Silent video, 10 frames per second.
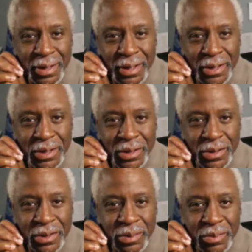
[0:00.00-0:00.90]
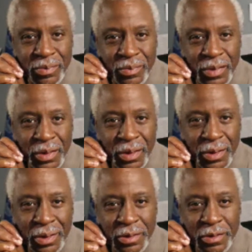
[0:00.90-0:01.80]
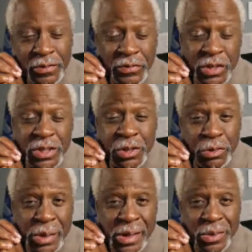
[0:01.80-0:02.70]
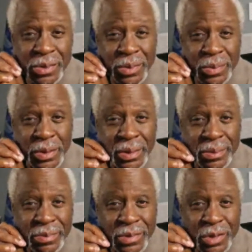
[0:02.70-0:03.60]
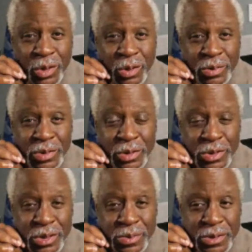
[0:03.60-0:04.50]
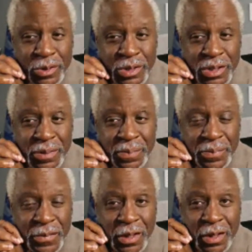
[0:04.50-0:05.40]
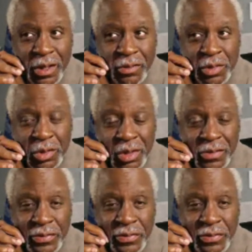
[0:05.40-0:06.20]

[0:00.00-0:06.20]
and fish around a bit, do some searching. If you can